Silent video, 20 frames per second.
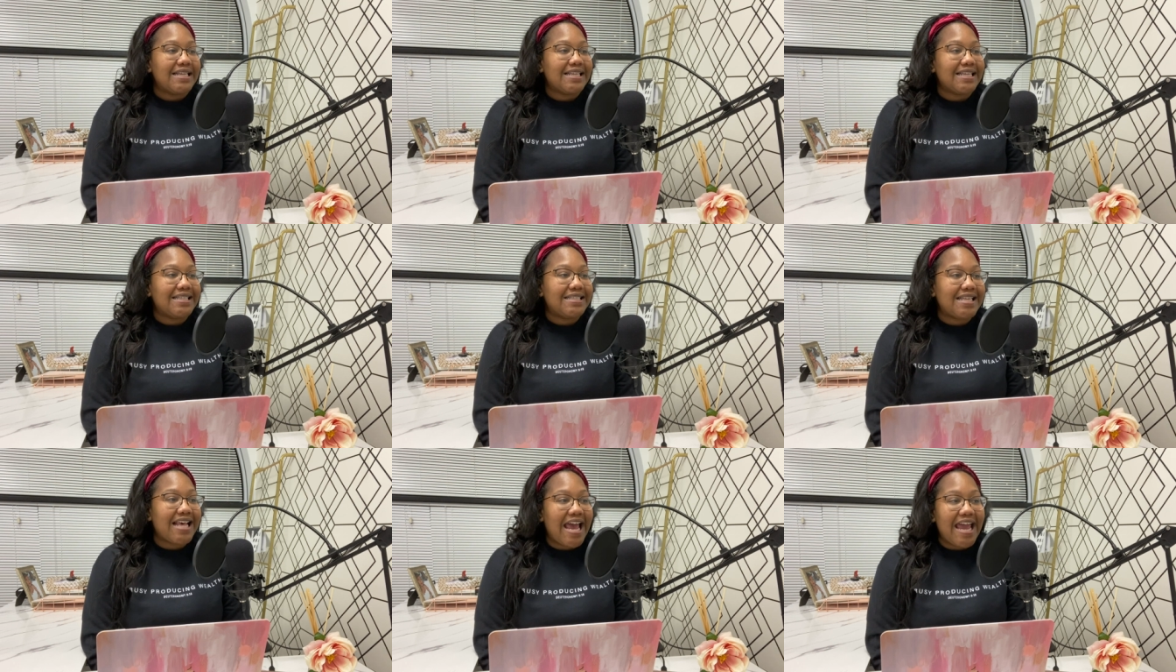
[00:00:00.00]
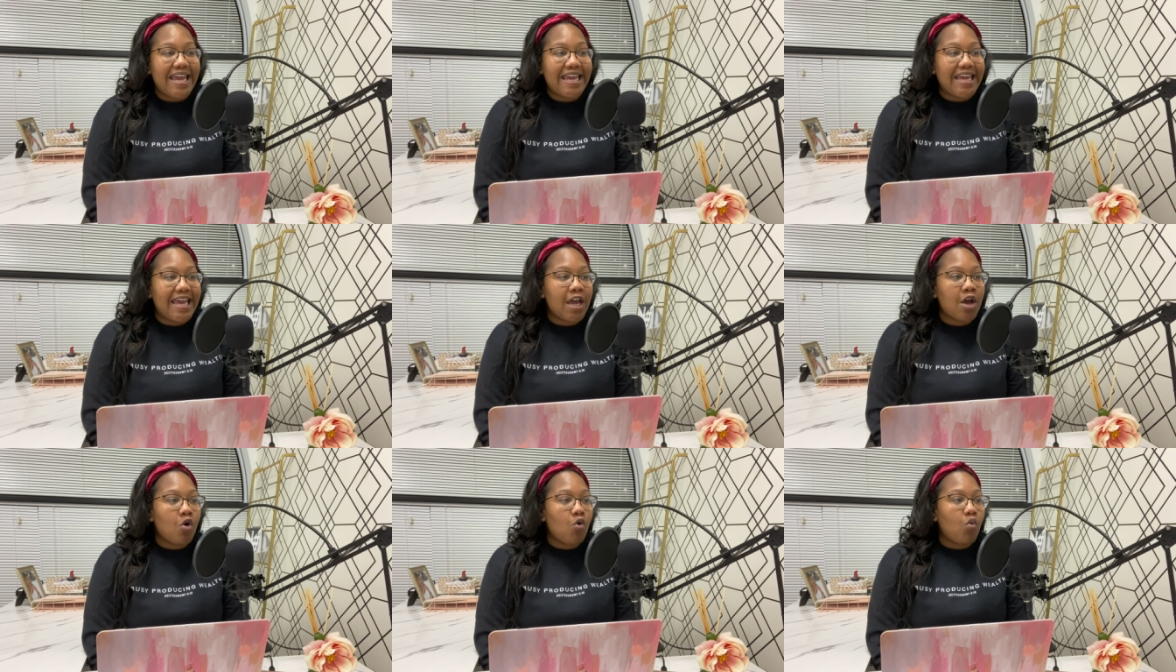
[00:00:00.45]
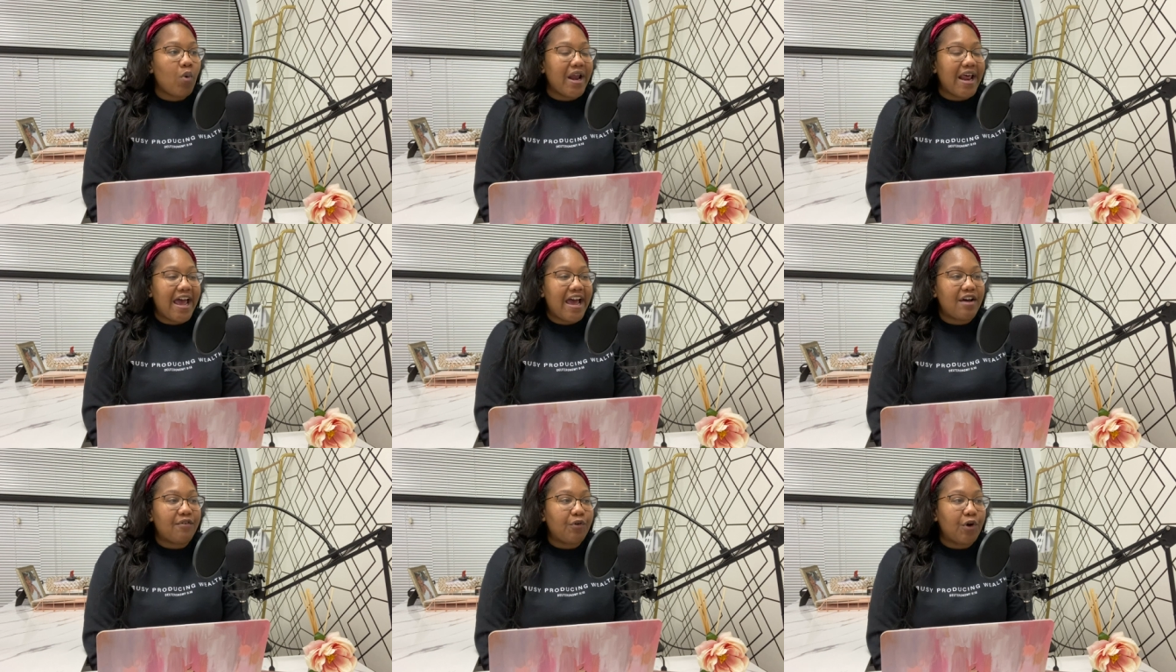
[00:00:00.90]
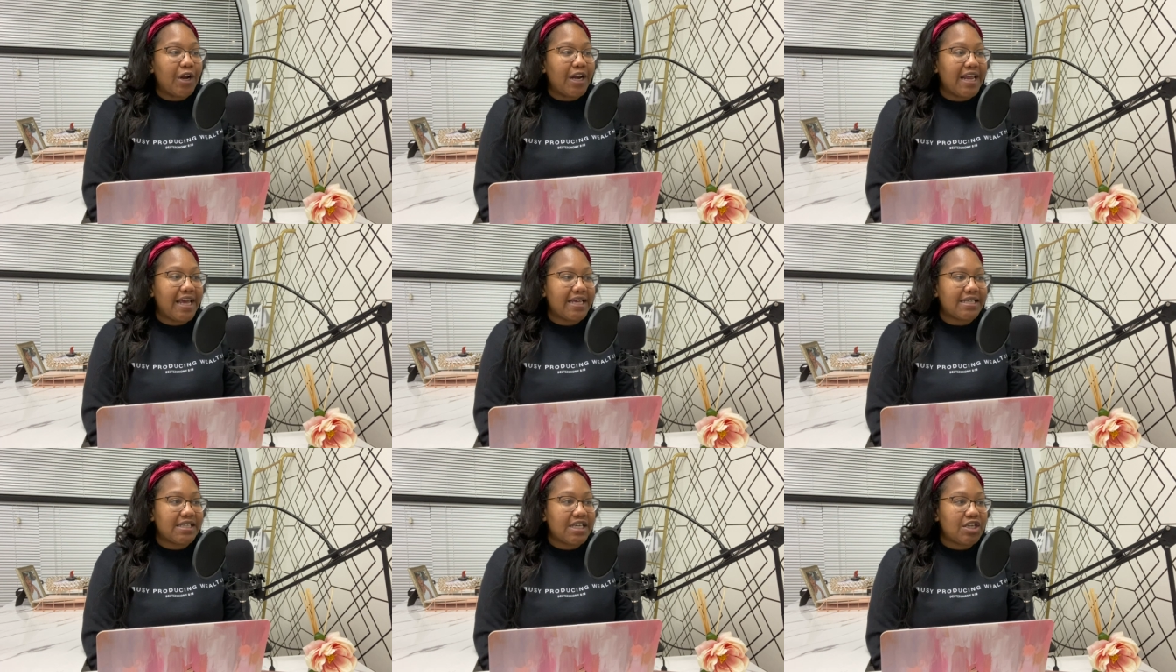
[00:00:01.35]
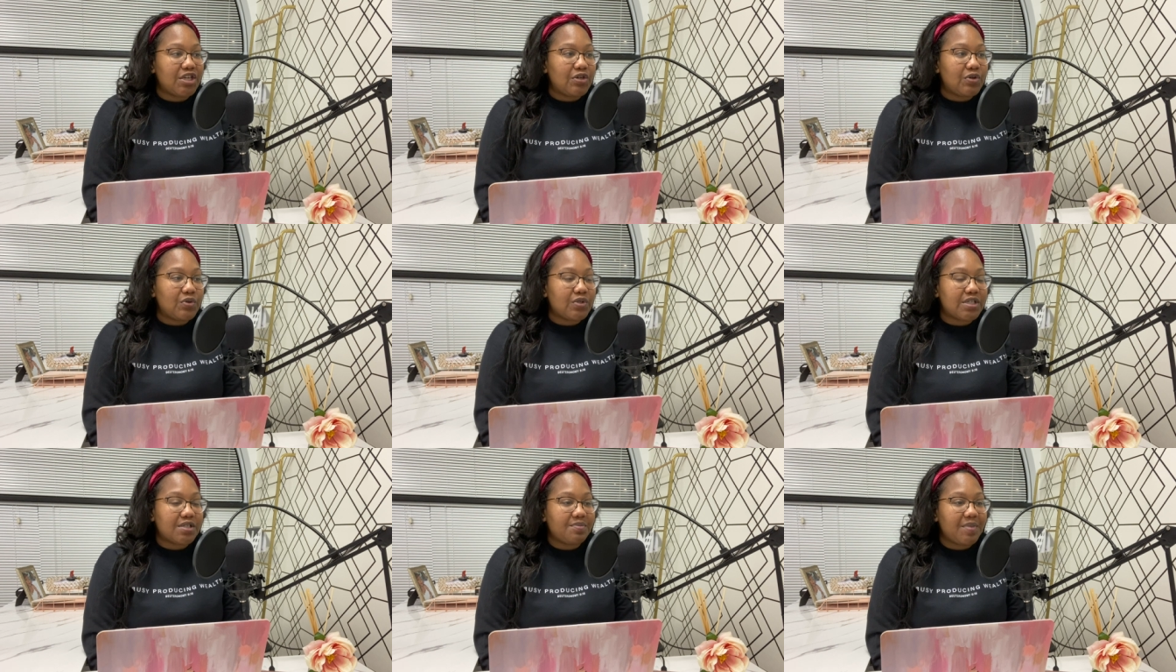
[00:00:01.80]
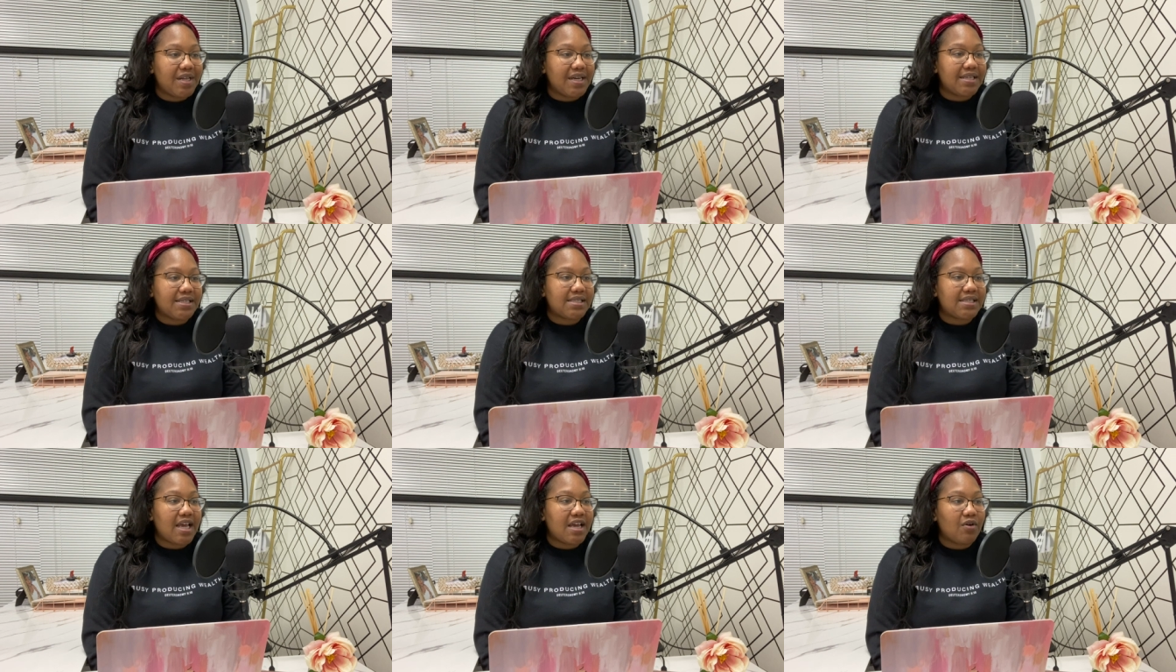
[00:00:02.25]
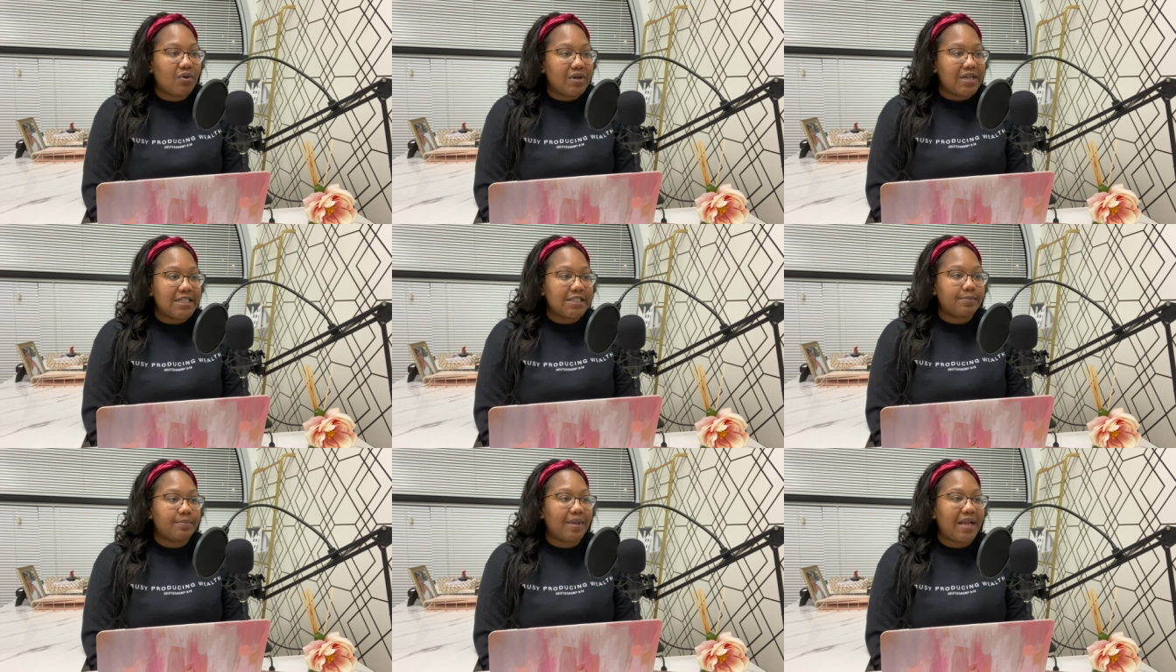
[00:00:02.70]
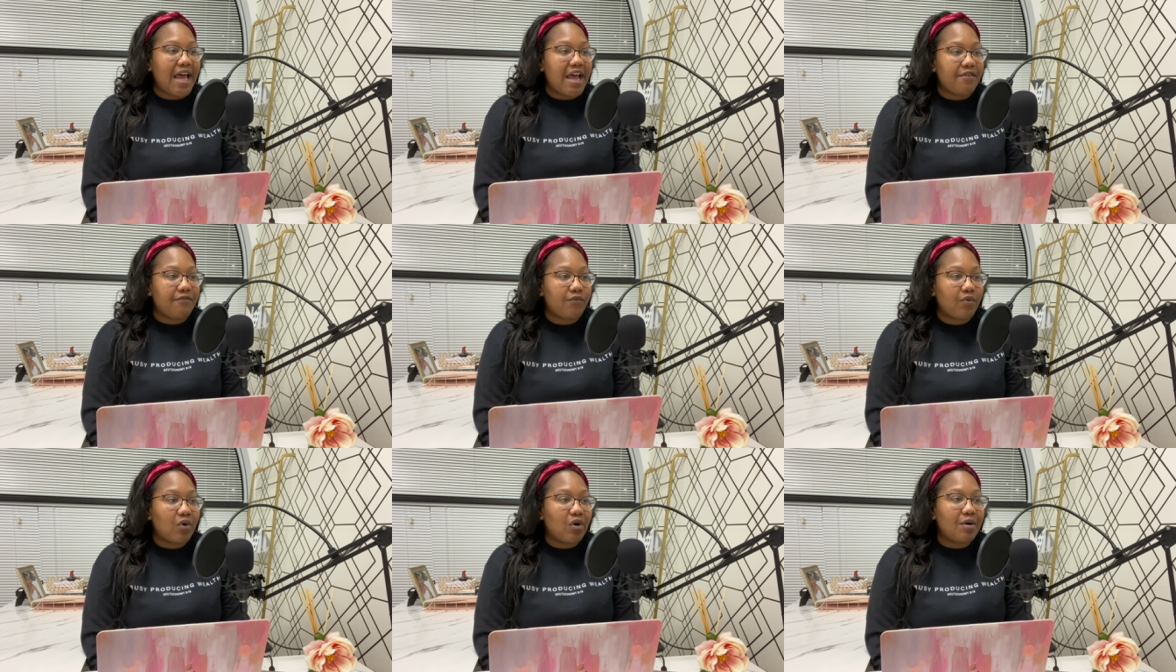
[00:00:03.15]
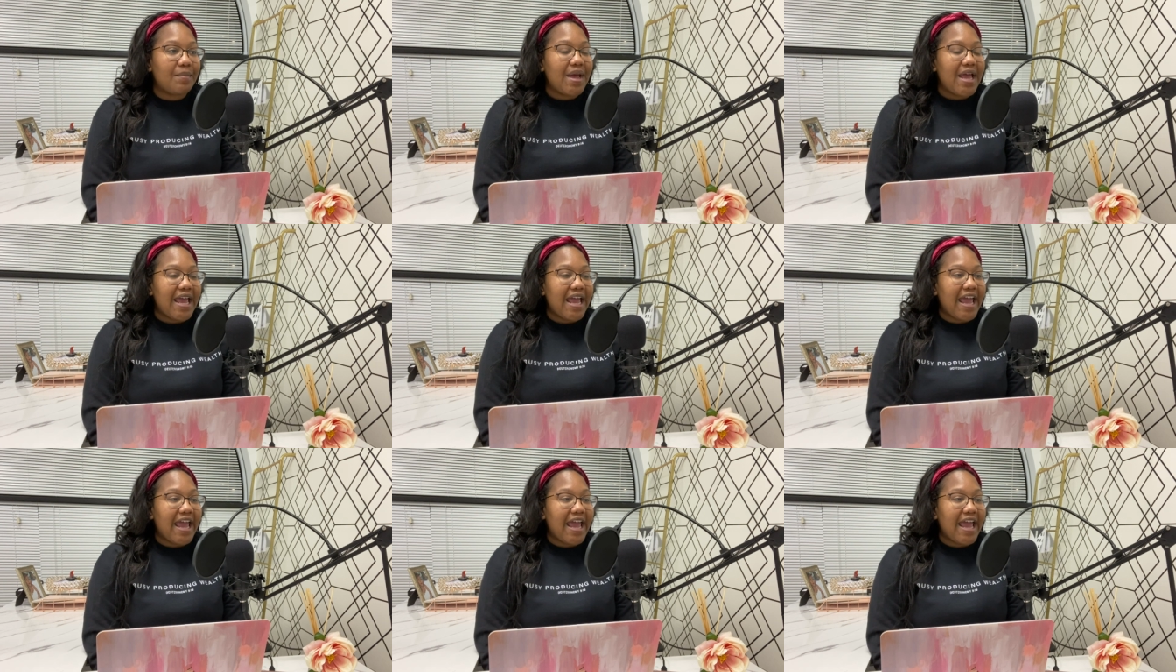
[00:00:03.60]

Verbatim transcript: Taking whatever it is he uses me to say on this platform